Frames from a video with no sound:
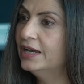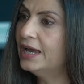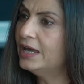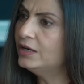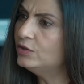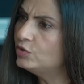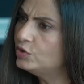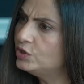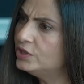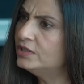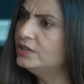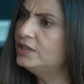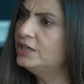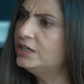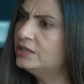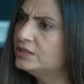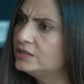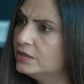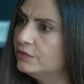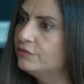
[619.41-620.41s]
and
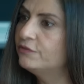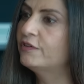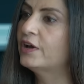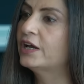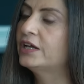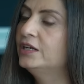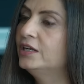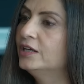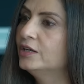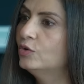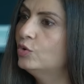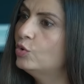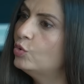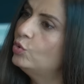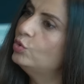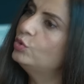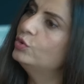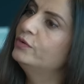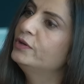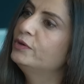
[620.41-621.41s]
really defining
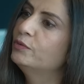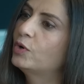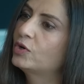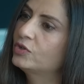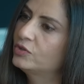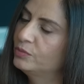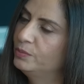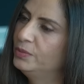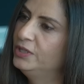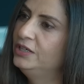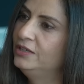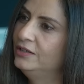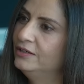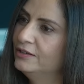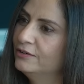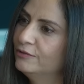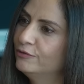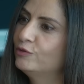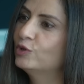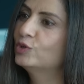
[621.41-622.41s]
who do we want to be
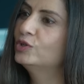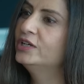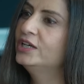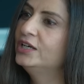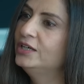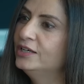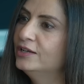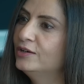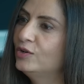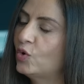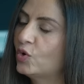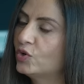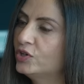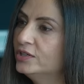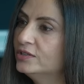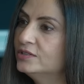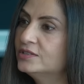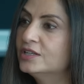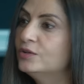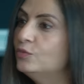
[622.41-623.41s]
for the Indian
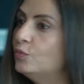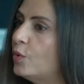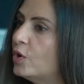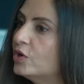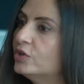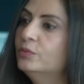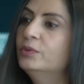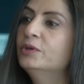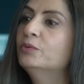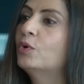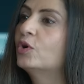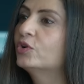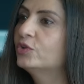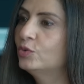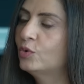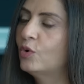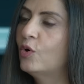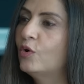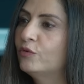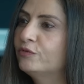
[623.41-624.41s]
audience and what do we want
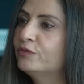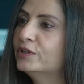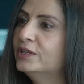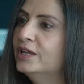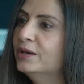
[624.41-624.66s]
to offer